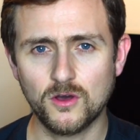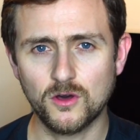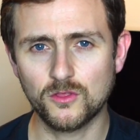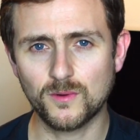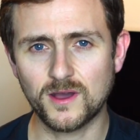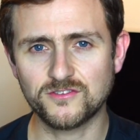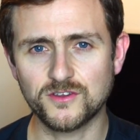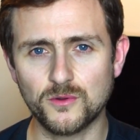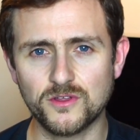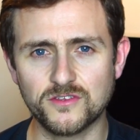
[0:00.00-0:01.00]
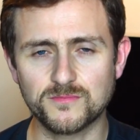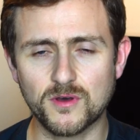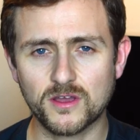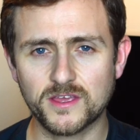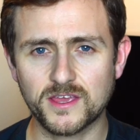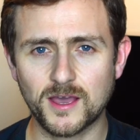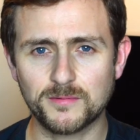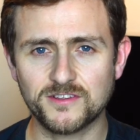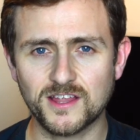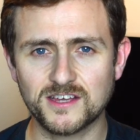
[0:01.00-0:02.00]
otherwise known as market
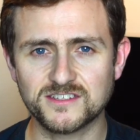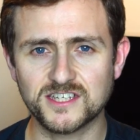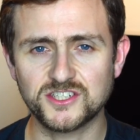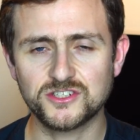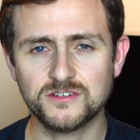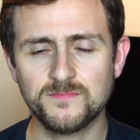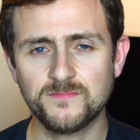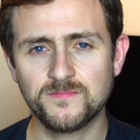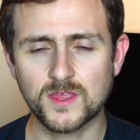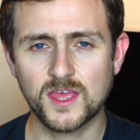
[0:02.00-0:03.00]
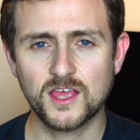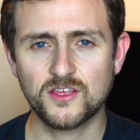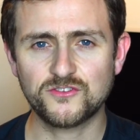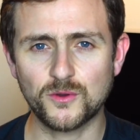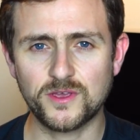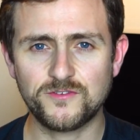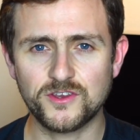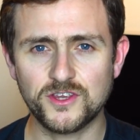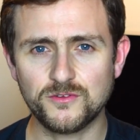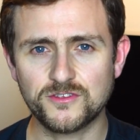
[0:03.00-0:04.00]
capitalization. So if
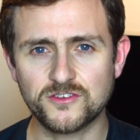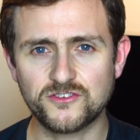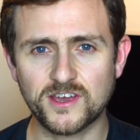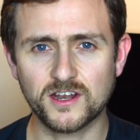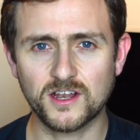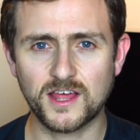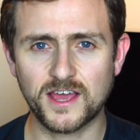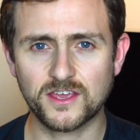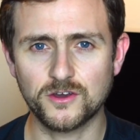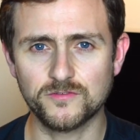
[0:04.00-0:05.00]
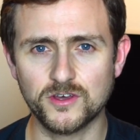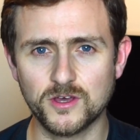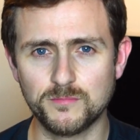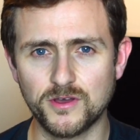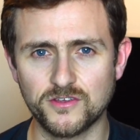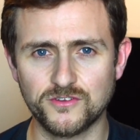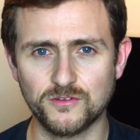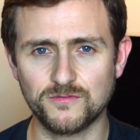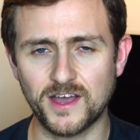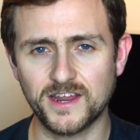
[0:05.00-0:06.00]
you're new to the channel, I cover
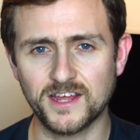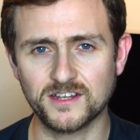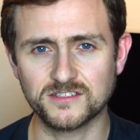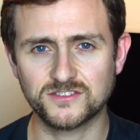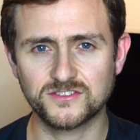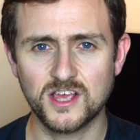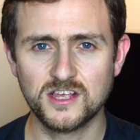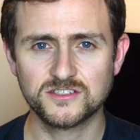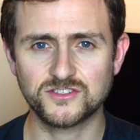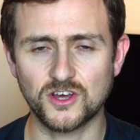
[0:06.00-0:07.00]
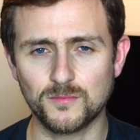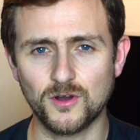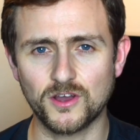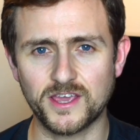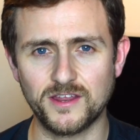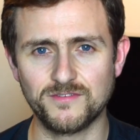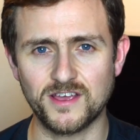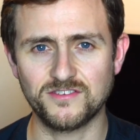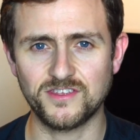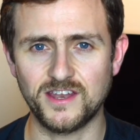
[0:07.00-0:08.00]
personal finance, stock market
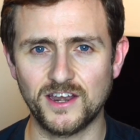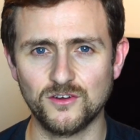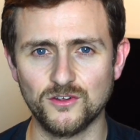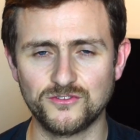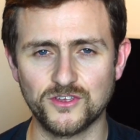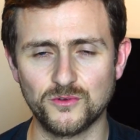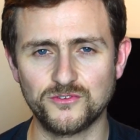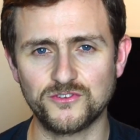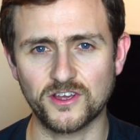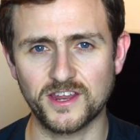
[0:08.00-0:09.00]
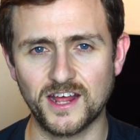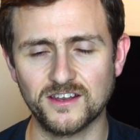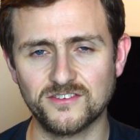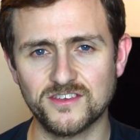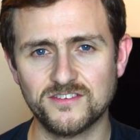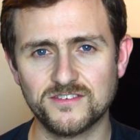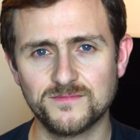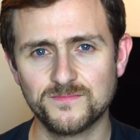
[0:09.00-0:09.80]
investing and also stock analysis.